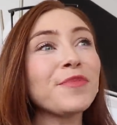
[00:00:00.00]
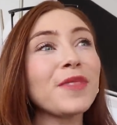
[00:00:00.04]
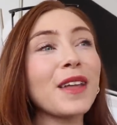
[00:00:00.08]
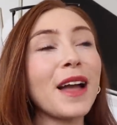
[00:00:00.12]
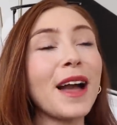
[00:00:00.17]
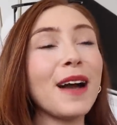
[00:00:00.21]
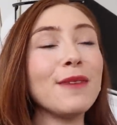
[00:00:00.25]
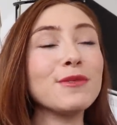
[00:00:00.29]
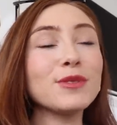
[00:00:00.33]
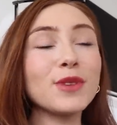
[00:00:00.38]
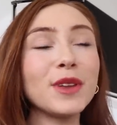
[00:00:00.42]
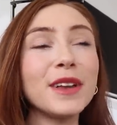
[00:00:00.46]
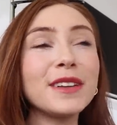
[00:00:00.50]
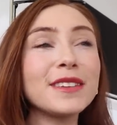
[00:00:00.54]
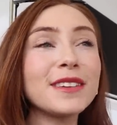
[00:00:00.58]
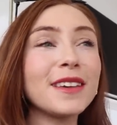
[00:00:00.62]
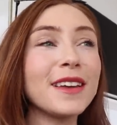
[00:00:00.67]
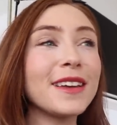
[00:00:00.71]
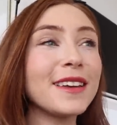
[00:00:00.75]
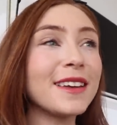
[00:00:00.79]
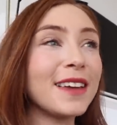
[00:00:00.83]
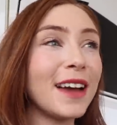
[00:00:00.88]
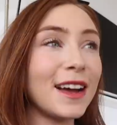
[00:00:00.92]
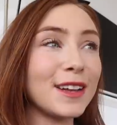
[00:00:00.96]
So I need to
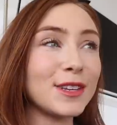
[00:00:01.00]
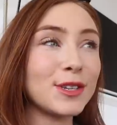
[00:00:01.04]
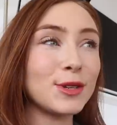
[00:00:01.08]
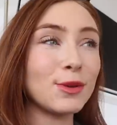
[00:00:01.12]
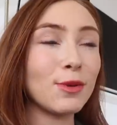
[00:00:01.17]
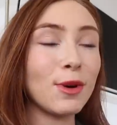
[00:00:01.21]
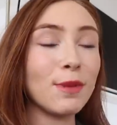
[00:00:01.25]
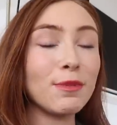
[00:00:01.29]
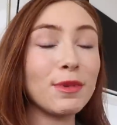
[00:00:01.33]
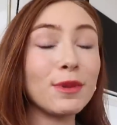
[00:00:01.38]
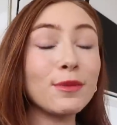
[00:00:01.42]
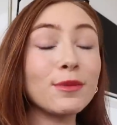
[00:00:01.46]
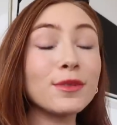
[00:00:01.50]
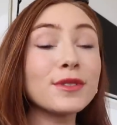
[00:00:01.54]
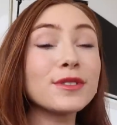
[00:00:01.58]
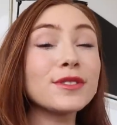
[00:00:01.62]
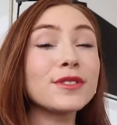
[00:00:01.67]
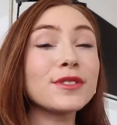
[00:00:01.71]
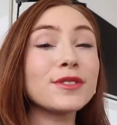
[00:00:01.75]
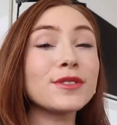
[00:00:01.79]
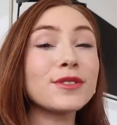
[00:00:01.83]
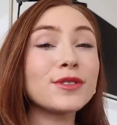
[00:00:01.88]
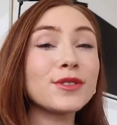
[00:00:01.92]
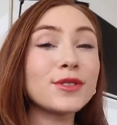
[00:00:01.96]
like catch you up. It
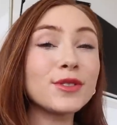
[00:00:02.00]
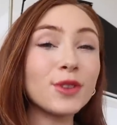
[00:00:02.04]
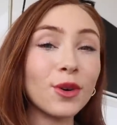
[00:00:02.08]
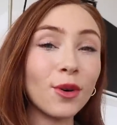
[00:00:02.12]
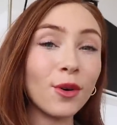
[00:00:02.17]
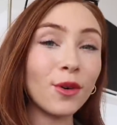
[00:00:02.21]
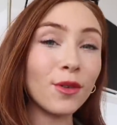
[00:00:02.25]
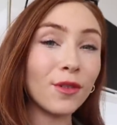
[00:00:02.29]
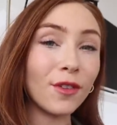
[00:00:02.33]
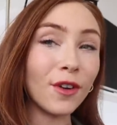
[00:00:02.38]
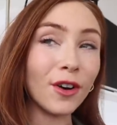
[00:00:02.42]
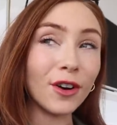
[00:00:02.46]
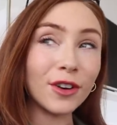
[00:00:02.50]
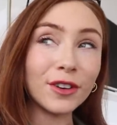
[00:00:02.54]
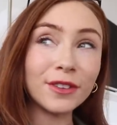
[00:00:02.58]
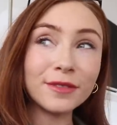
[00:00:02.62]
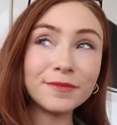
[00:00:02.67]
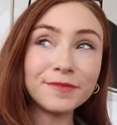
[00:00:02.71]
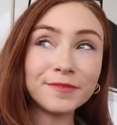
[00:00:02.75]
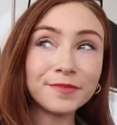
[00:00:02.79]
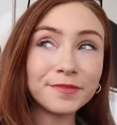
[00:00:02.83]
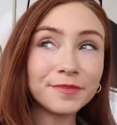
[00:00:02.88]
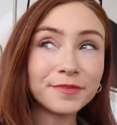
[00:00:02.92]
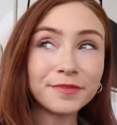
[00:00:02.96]
was so
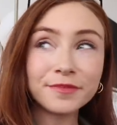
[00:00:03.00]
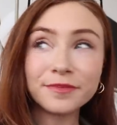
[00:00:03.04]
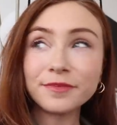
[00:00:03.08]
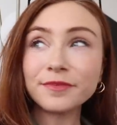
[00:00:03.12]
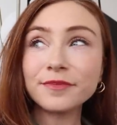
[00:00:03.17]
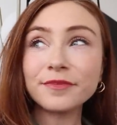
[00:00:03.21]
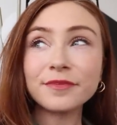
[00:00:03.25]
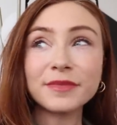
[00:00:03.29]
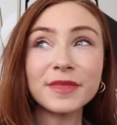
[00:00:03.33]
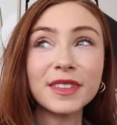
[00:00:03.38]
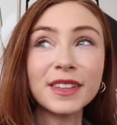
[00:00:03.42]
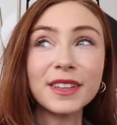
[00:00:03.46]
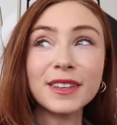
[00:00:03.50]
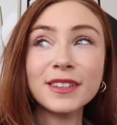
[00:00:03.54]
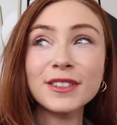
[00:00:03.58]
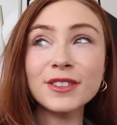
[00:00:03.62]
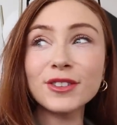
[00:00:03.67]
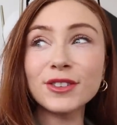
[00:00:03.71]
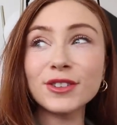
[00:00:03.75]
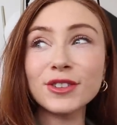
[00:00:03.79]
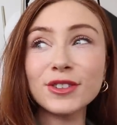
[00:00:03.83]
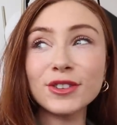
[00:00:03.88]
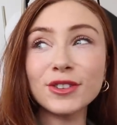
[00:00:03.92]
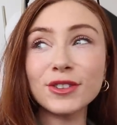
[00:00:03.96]
fun,
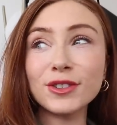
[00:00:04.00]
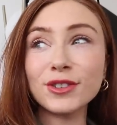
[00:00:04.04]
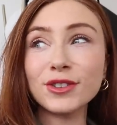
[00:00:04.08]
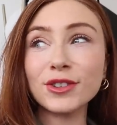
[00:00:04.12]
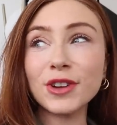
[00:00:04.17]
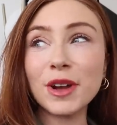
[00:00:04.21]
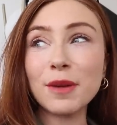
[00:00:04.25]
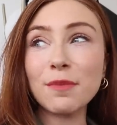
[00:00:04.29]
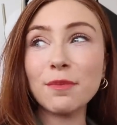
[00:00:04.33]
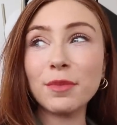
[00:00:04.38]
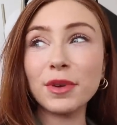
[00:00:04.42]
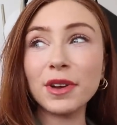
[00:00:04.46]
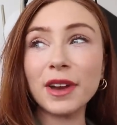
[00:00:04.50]
such a good trip.